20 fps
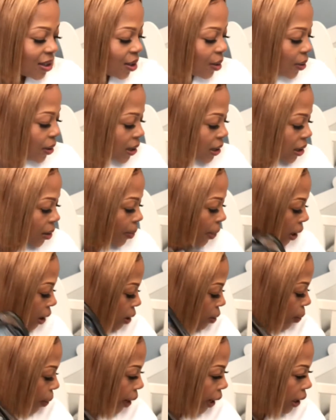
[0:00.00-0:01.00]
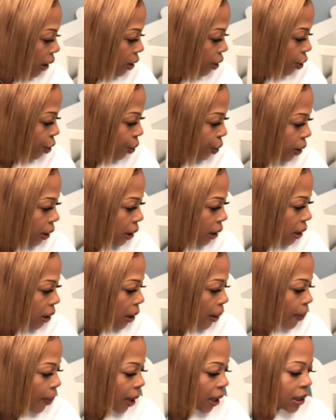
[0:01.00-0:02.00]
so these are my toiletries
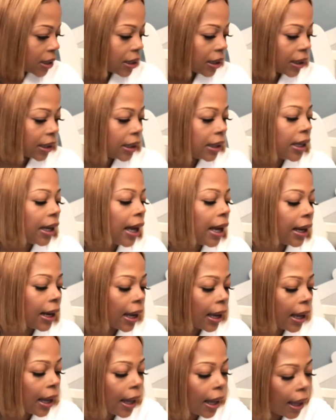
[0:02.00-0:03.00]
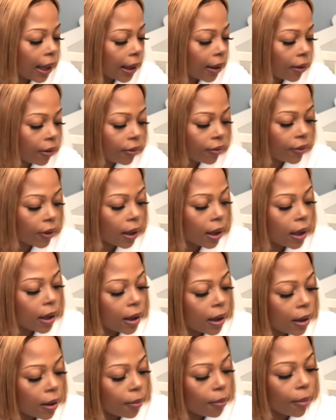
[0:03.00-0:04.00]
basically and i have
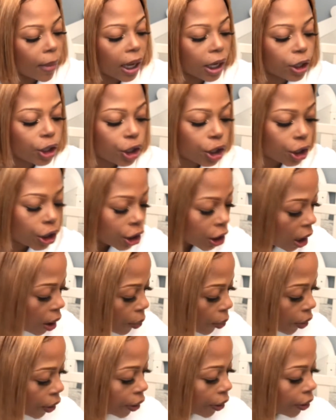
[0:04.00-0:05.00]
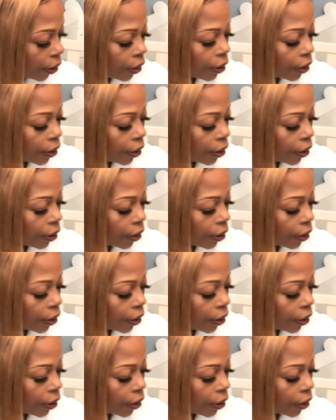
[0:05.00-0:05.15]
my shower